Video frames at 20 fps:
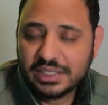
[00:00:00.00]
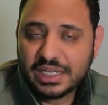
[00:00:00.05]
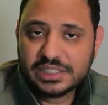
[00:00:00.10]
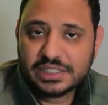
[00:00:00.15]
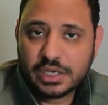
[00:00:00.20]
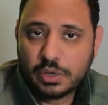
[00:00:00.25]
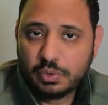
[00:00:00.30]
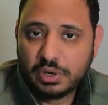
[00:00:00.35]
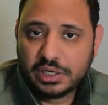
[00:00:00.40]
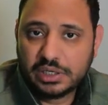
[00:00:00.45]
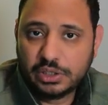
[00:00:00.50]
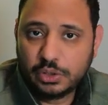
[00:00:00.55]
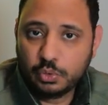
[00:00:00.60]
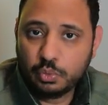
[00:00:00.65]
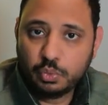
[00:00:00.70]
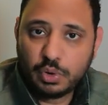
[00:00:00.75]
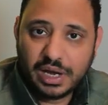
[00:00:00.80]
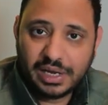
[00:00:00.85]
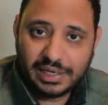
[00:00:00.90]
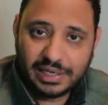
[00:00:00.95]
That's how I
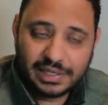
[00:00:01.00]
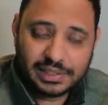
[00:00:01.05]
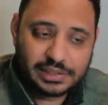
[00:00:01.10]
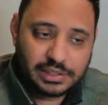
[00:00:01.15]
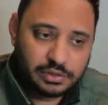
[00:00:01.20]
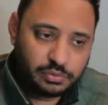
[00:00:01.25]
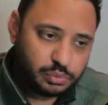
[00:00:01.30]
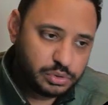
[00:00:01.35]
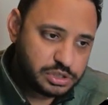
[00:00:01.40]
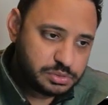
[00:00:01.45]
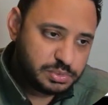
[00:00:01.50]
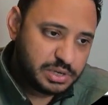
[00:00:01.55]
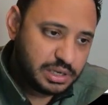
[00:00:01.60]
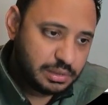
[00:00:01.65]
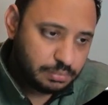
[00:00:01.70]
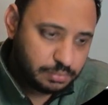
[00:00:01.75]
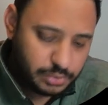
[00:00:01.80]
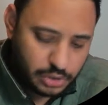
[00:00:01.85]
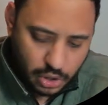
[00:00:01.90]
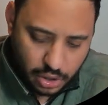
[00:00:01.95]
knew why LinkedIn was
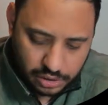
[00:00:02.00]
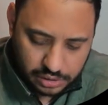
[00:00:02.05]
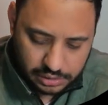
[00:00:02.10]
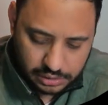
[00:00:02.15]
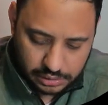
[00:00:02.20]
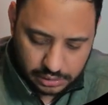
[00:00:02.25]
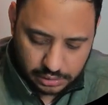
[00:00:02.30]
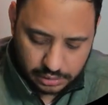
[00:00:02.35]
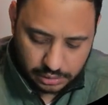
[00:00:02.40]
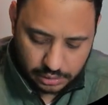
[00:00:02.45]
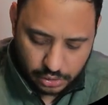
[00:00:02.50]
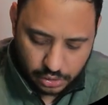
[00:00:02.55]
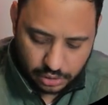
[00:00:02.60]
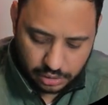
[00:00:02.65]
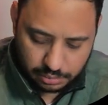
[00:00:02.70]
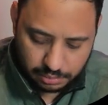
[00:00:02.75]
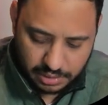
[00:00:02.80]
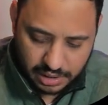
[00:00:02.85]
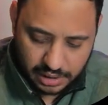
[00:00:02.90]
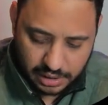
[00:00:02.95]
being blocked uh,
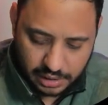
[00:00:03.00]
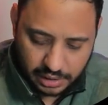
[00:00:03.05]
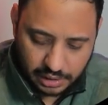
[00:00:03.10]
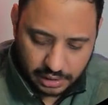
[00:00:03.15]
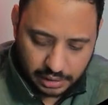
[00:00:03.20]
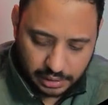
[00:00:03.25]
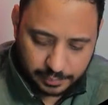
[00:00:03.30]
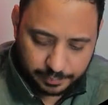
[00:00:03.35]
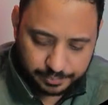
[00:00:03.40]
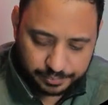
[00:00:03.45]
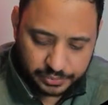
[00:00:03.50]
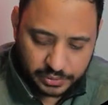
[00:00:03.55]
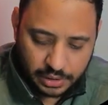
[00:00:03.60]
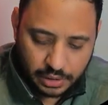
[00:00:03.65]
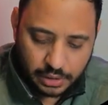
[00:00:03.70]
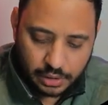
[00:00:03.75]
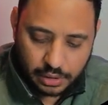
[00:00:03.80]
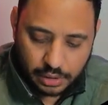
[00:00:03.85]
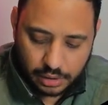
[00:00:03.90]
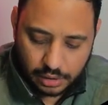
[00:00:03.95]
on my
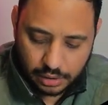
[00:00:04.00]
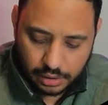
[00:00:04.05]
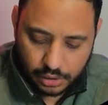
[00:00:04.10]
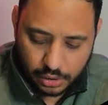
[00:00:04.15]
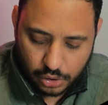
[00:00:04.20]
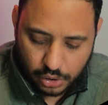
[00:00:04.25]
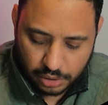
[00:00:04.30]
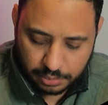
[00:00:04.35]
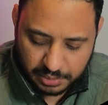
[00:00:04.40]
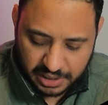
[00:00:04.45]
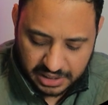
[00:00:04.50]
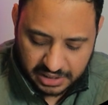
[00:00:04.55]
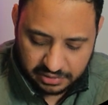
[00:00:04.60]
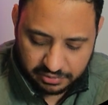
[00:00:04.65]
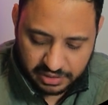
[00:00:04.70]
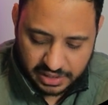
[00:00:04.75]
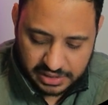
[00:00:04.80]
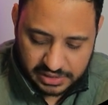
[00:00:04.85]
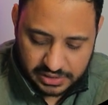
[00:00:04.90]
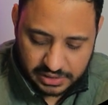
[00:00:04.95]
uh, on my
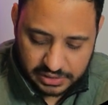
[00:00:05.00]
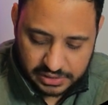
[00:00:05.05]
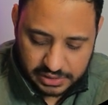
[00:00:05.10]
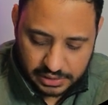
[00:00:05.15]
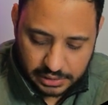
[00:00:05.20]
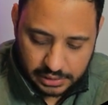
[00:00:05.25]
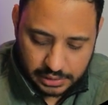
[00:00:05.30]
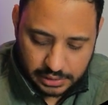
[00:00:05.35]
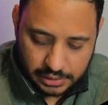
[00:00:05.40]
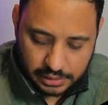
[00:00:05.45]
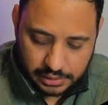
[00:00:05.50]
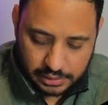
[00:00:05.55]
devices.